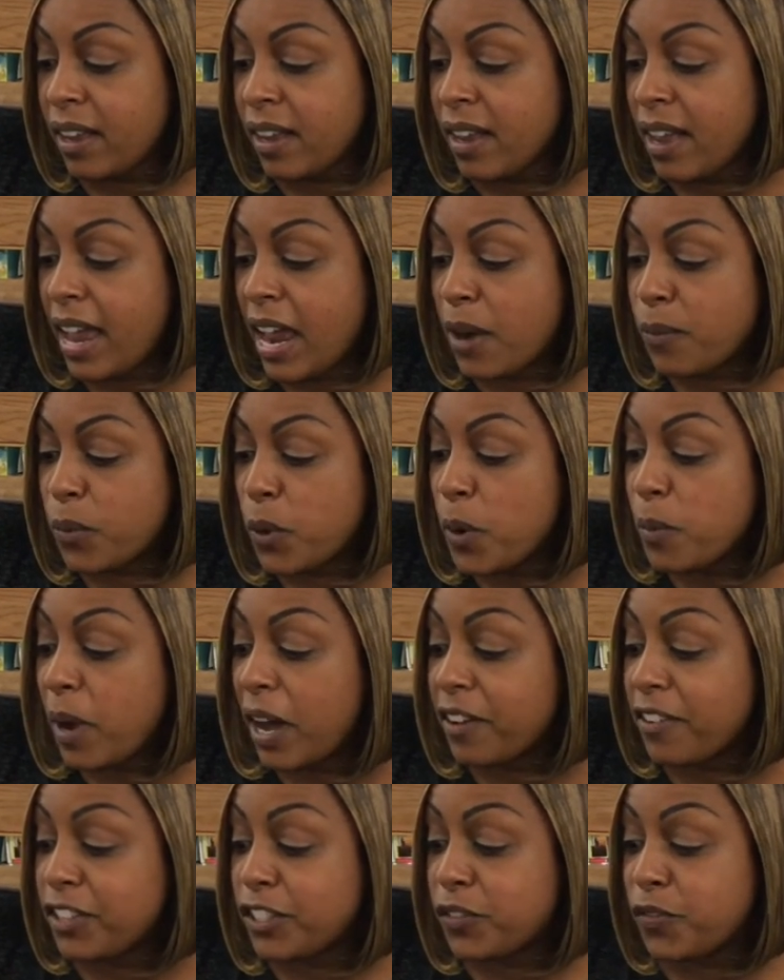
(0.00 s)
A
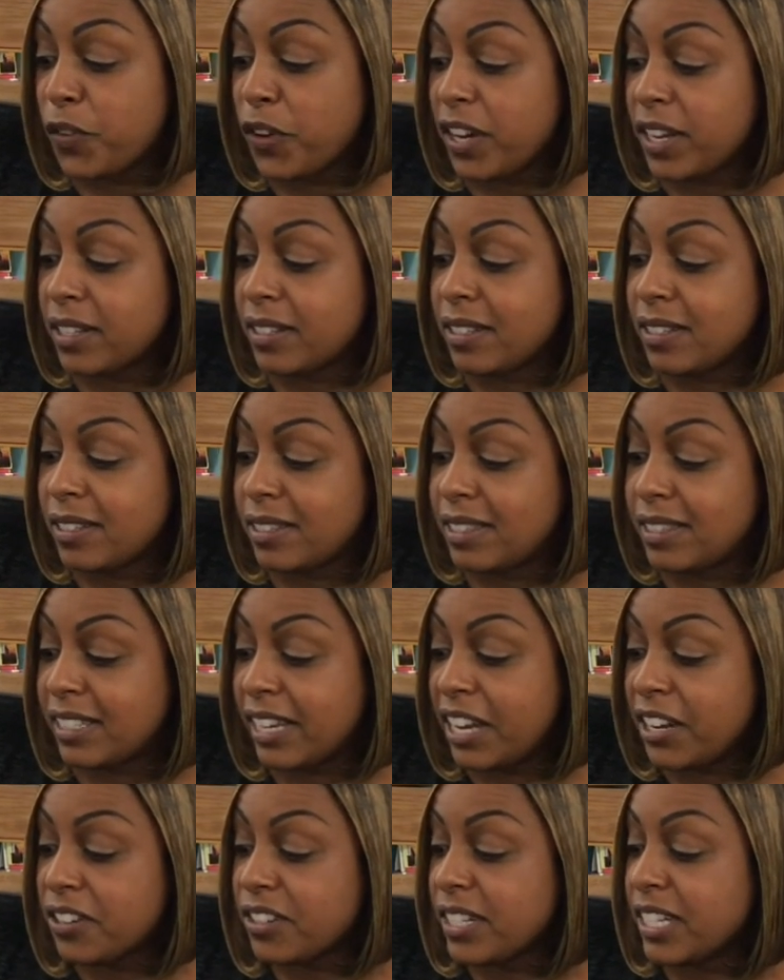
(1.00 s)
robot's foot
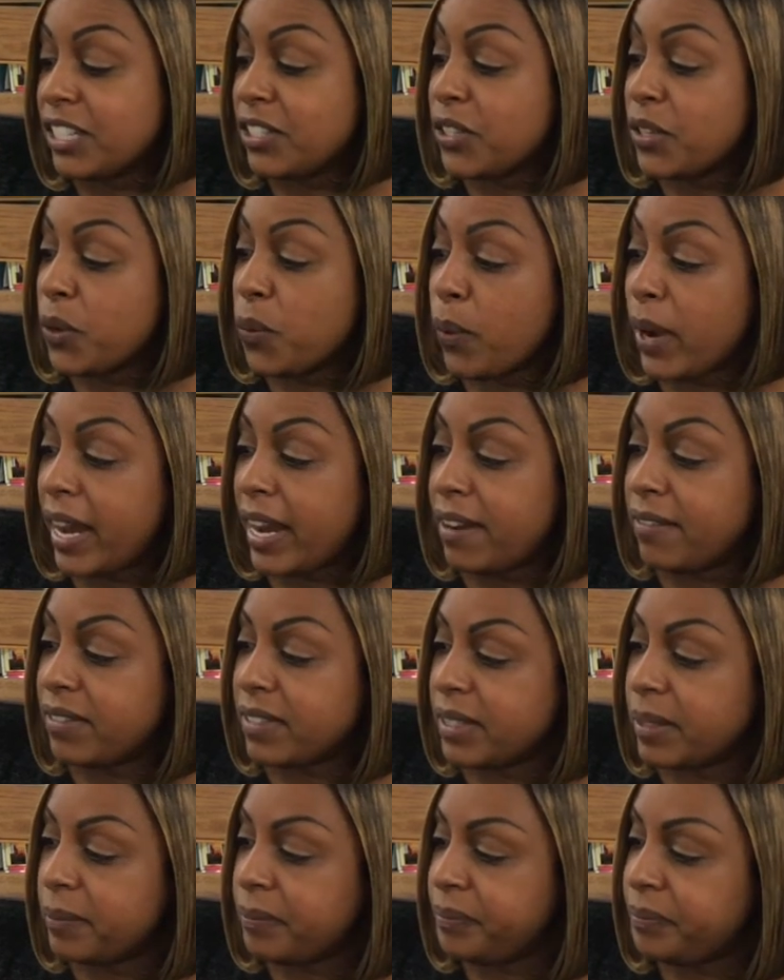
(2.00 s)
skittered into the
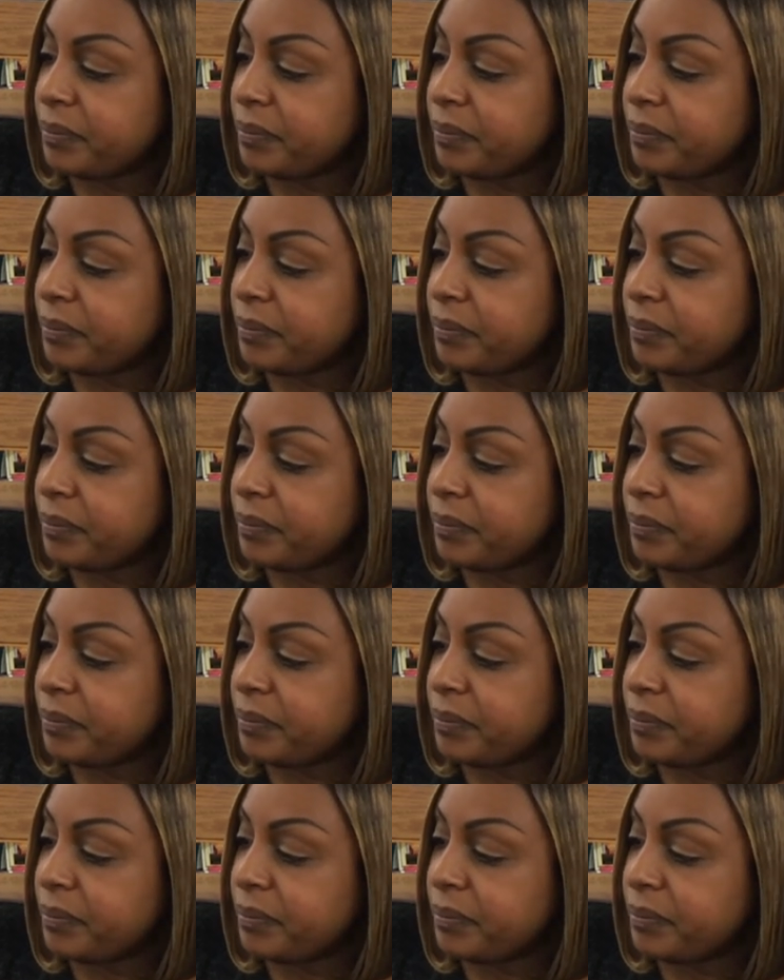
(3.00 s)
waves.